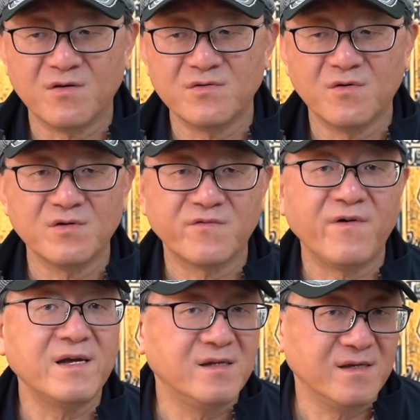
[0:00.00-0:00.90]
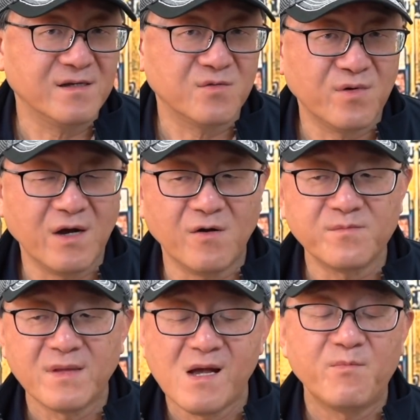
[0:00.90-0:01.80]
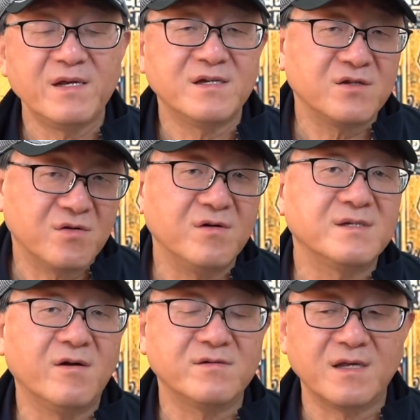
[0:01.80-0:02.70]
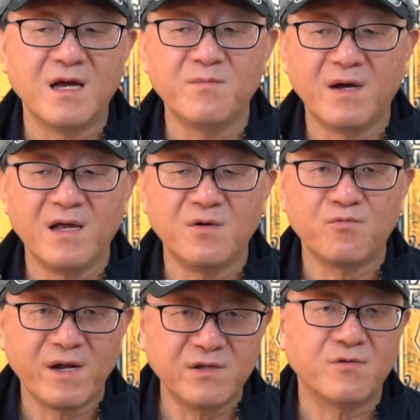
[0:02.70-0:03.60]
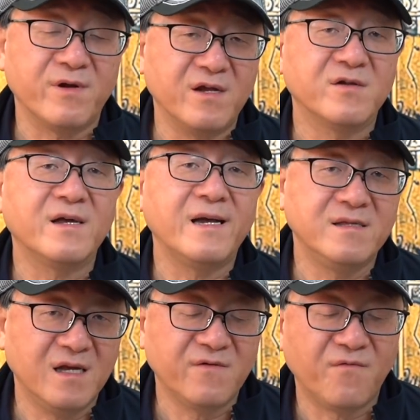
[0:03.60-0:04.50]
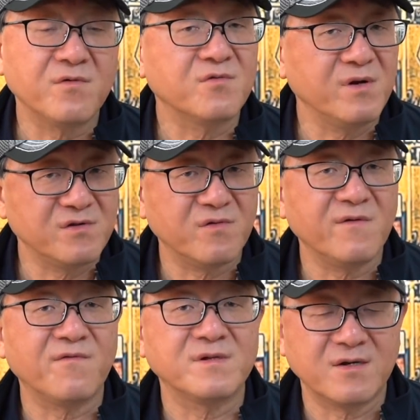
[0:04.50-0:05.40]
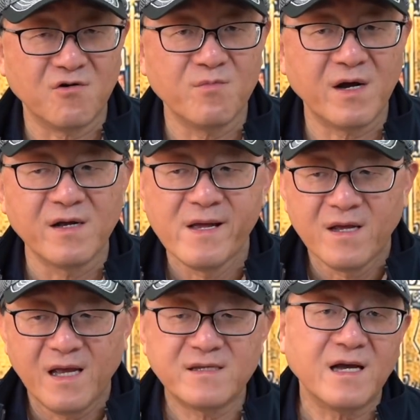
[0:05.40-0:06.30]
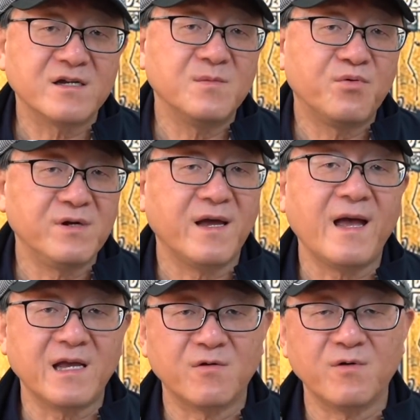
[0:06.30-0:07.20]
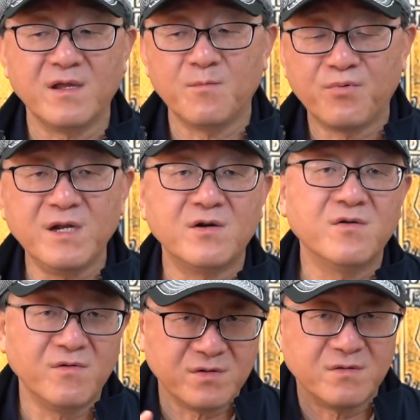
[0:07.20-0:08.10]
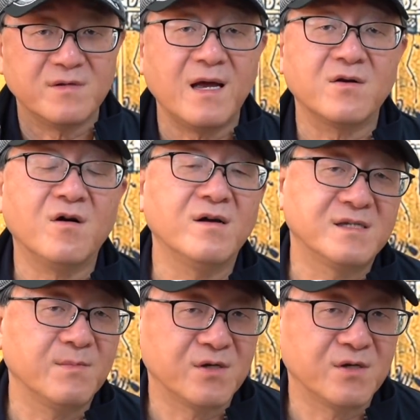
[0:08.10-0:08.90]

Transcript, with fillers: on those findings as well. But it just turns out that my rendering that I did for 2024 Tacoma is actually pretty accurate and pretty close to that concept